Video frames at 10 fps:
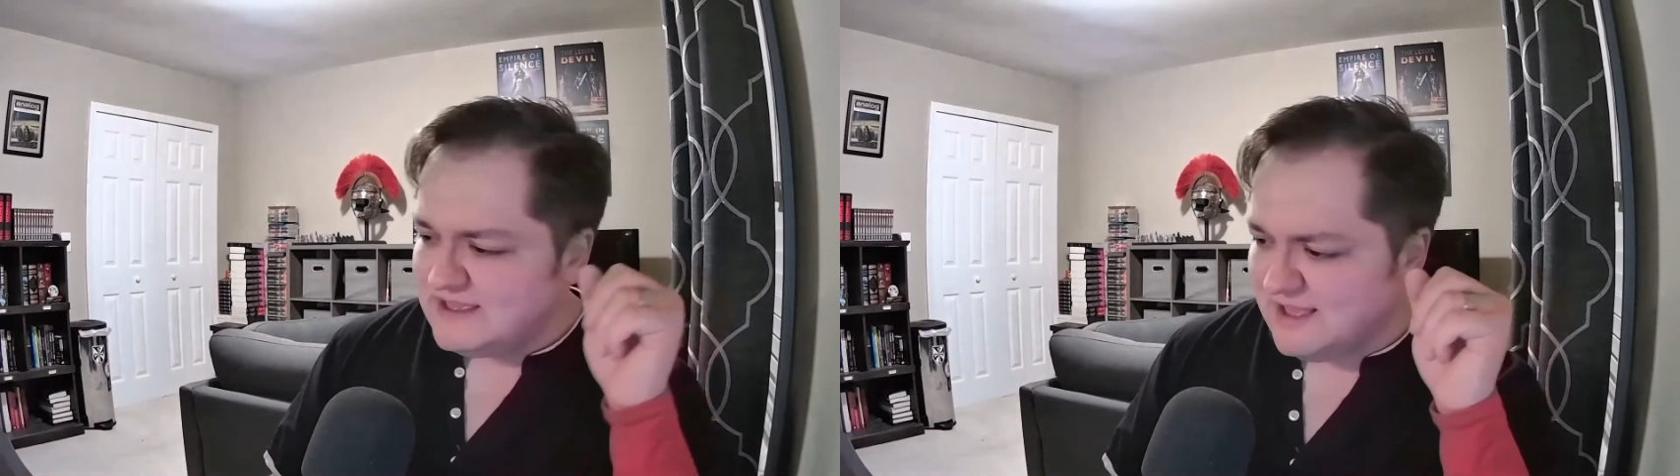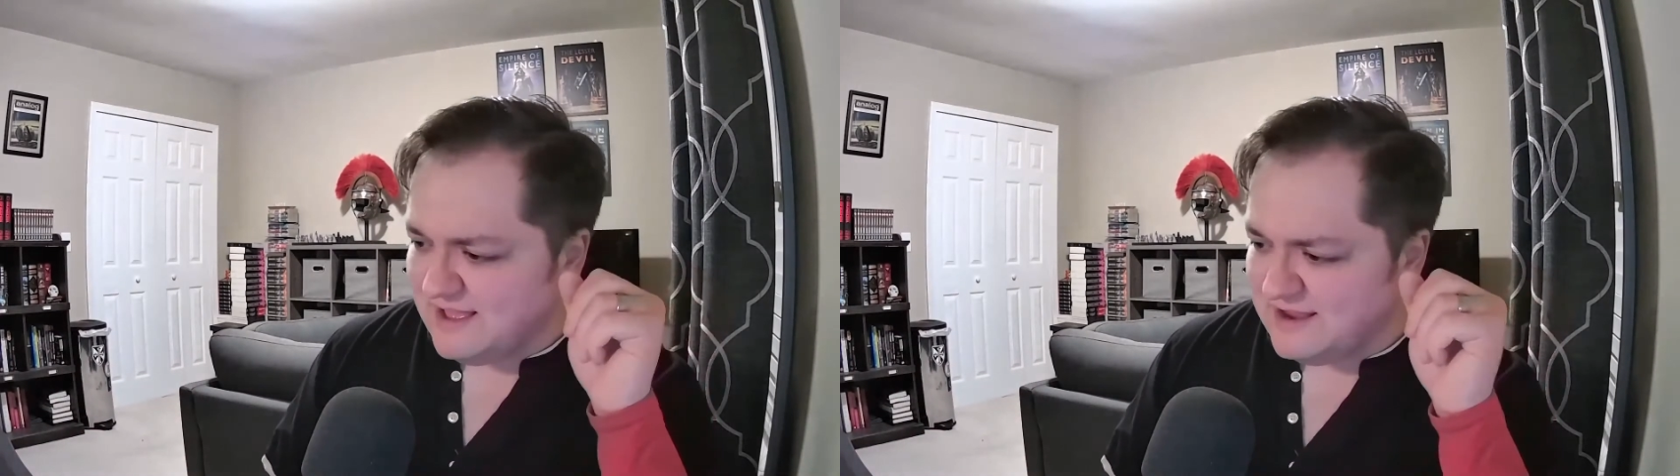
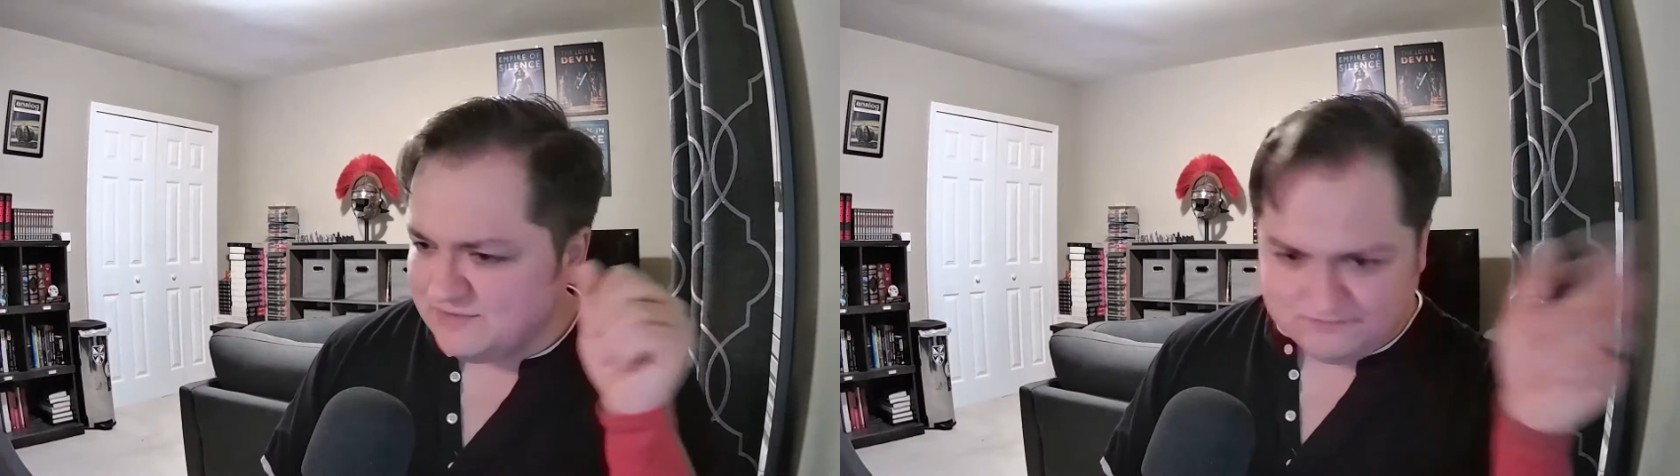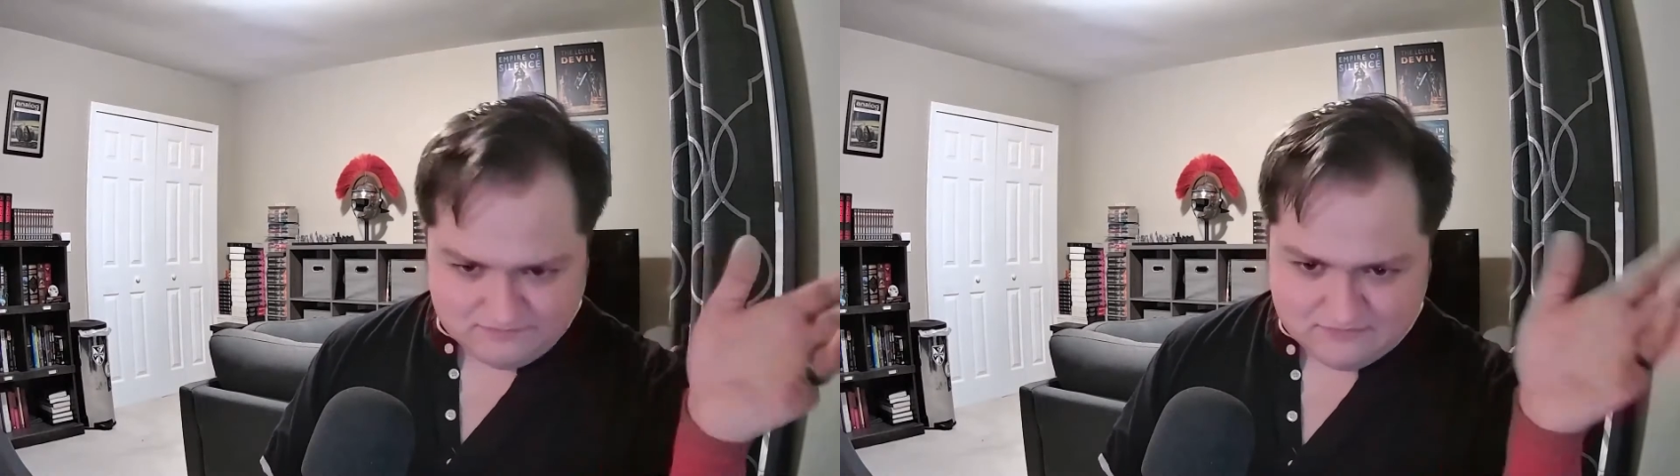I
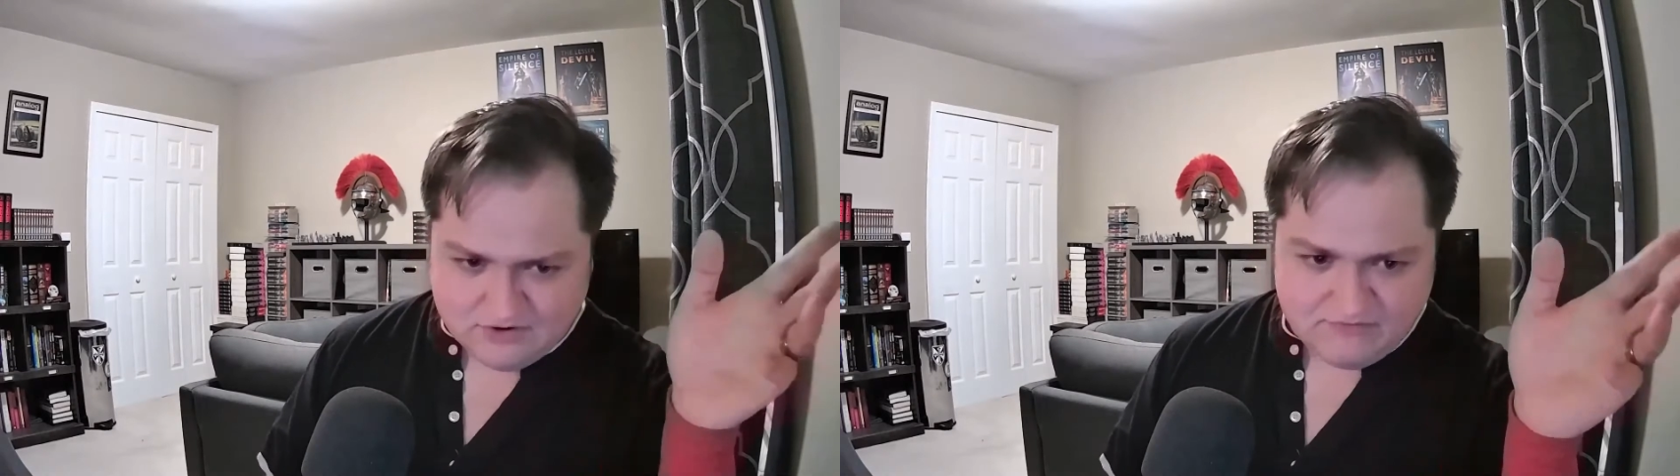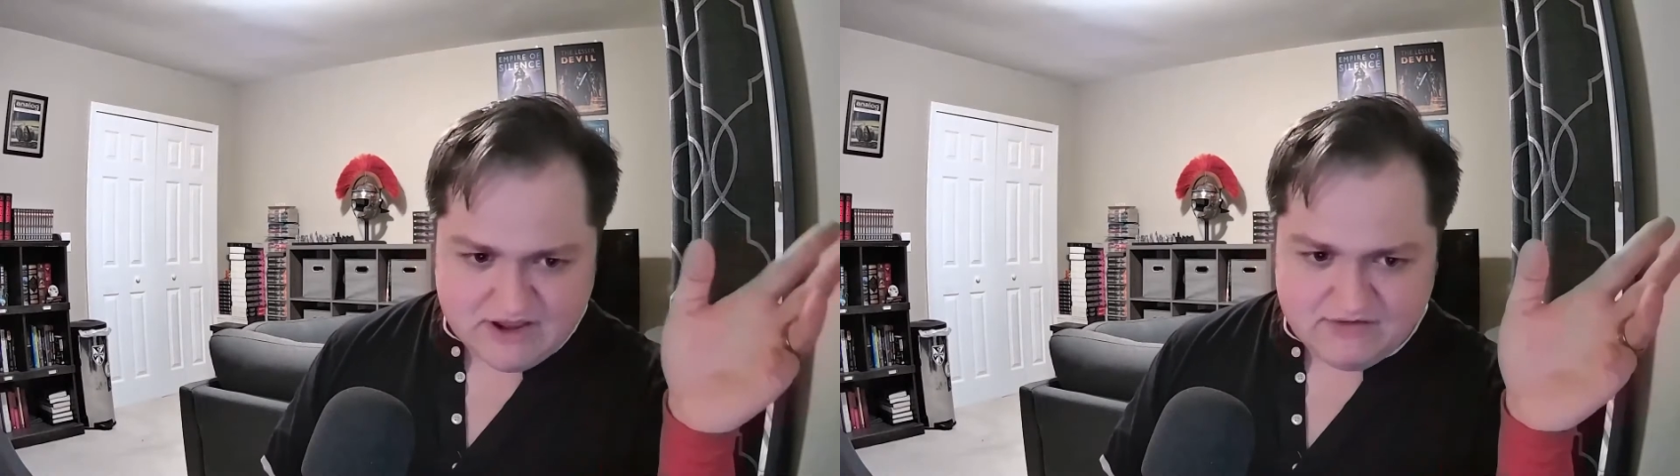don't
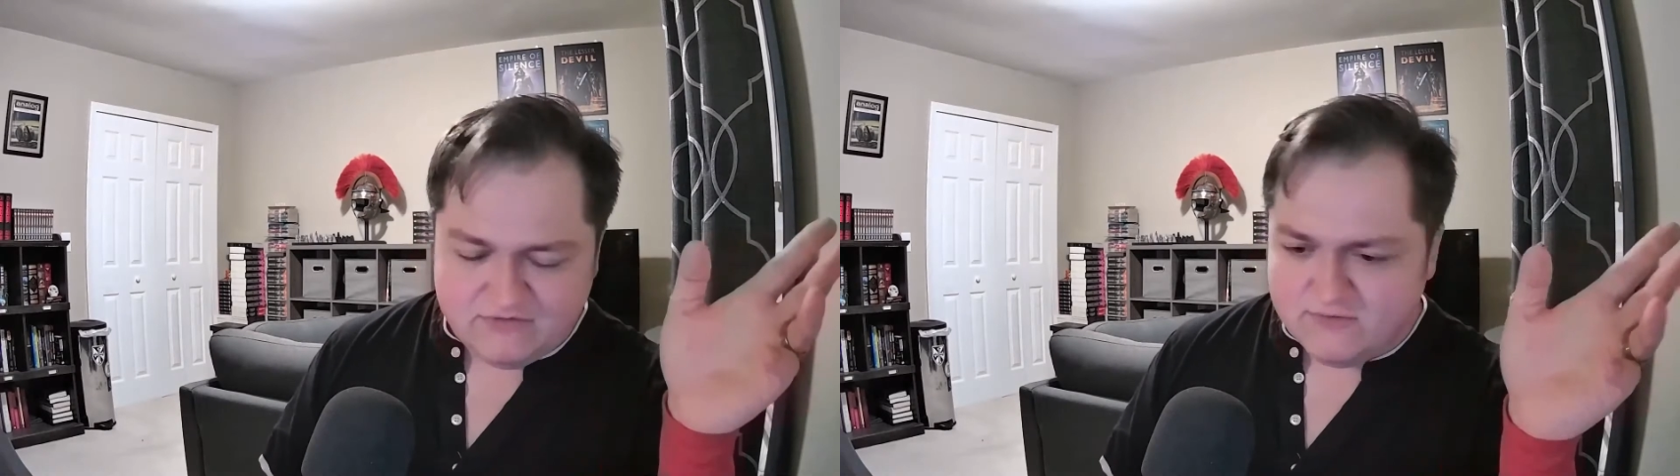know if any of